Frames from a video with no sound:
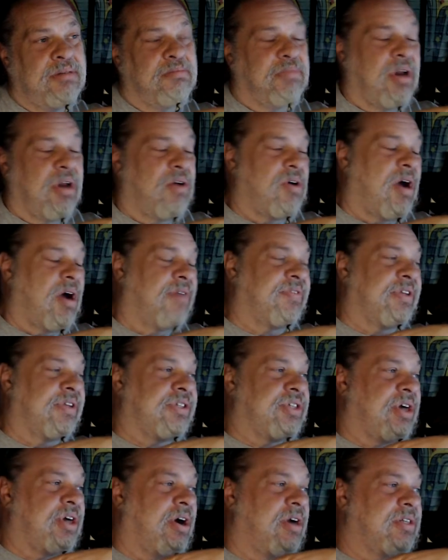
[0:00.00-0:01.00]
blow off the
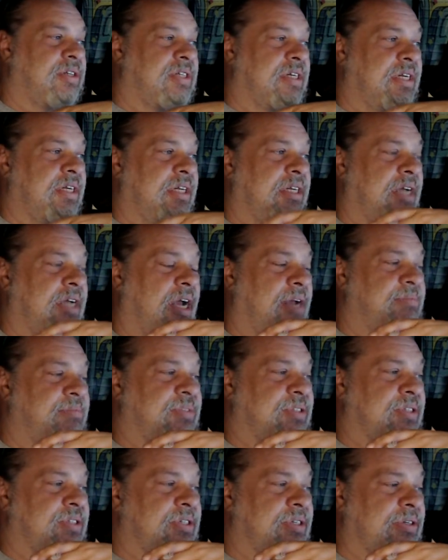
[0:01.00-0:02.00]
charts anytime
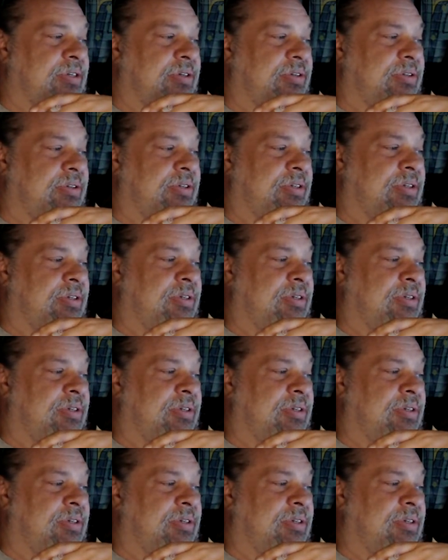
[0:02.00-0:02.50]
soon.